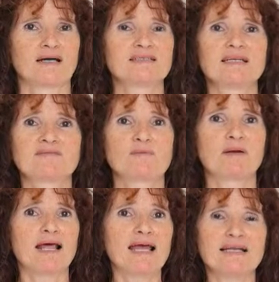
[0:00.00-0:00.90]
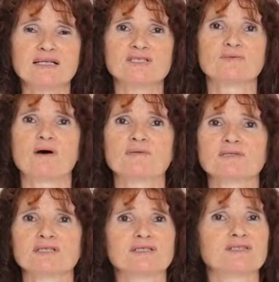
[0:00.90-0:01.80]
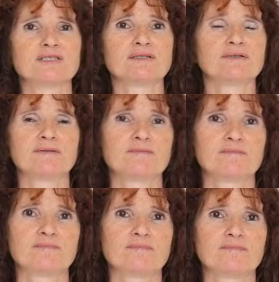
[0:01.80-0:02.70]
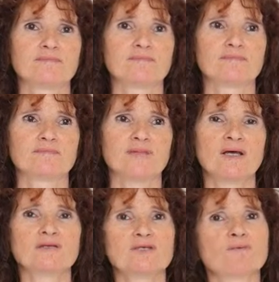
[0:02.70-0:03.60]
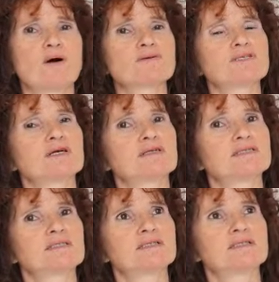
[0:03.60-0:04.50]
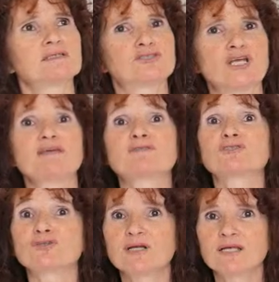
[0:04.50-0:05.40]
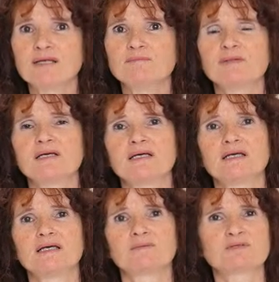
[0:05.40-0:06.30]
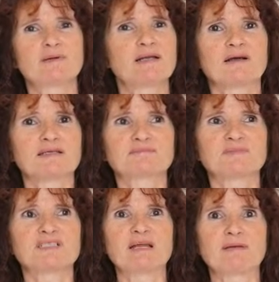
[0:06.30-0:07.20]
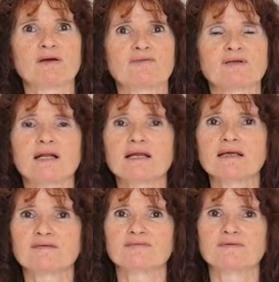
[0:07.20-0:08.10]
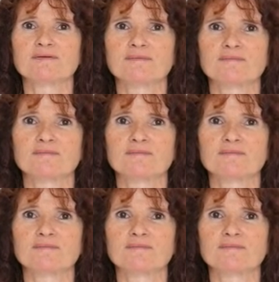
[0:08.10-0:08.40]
I didn't have a plan as to what I was going to do. So whilst I'd achieved a dream, it was a bit like stepping off a cliff.